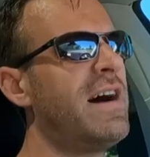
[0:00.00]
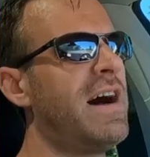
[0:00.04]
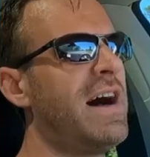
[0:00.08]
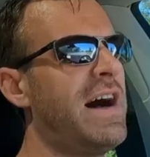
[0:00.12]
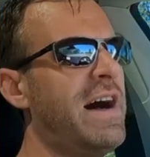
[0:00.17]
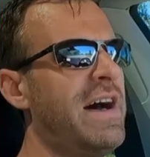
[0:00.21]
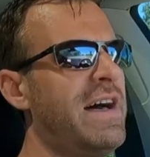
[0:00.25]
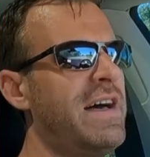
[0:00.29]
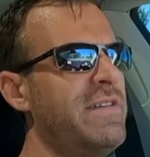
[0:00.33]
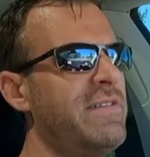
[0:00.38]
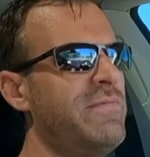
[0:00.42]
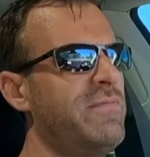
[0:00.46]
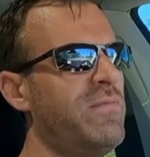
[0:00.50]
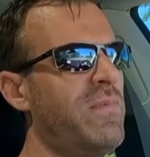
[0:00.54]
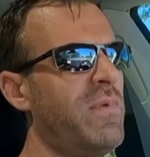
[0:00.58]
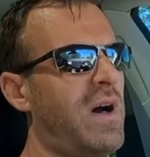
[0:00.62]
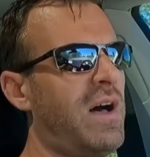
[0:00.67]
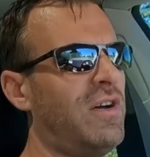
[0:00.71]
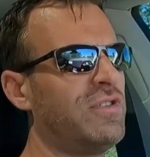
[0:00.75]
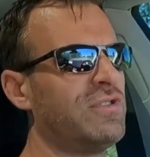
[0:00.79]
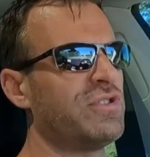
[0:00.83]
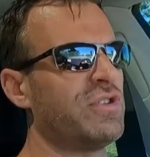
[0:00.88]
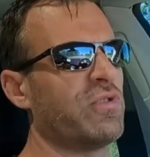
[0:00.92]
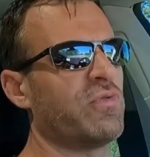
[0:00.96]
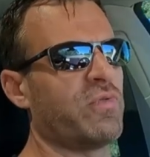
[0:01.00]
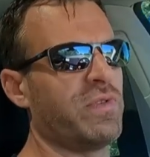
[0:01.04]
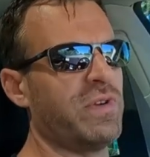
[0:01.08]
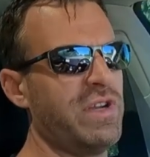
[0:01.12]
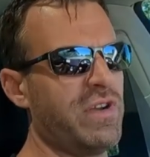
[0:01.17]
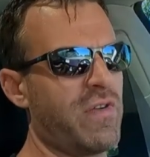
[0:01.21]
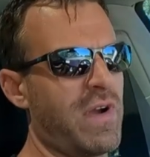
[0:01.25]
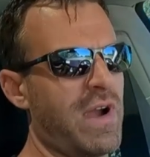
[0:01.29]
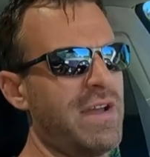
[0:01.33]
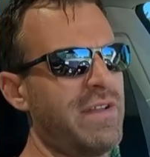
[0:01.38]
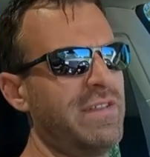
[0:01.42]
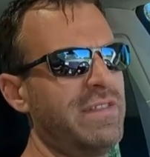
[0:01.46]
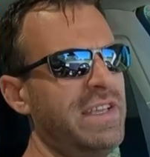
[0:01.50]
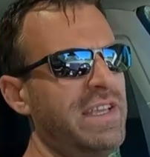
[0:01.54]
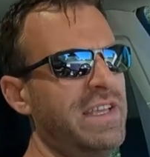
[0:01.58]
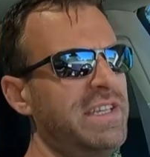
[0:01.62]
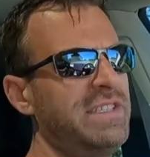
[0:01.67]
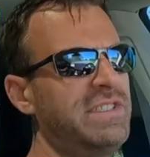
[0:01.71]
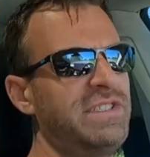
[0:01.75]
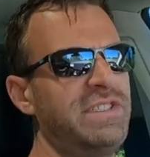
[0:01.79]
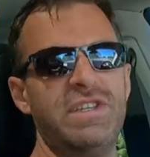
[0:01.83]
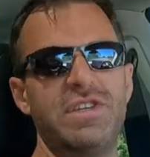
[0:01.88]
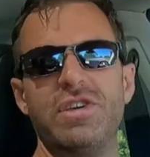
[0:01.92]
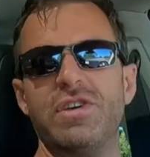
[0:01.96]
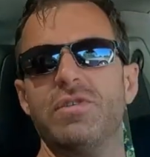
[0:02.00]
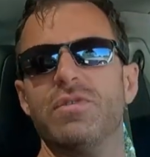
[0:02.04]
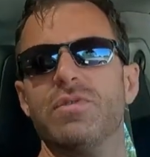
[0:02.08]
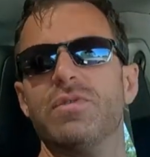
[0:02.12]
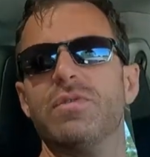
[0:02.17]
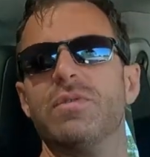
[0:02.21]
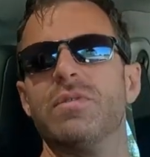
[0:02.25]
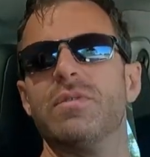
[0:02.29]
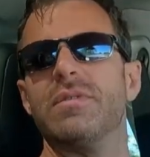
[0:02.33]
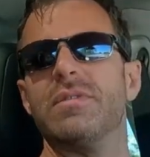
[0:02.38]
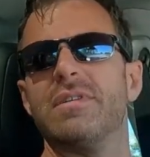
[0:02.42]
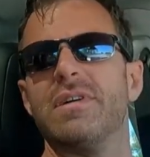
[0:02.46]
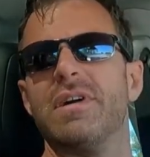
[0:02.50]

Also regrounded the ECU,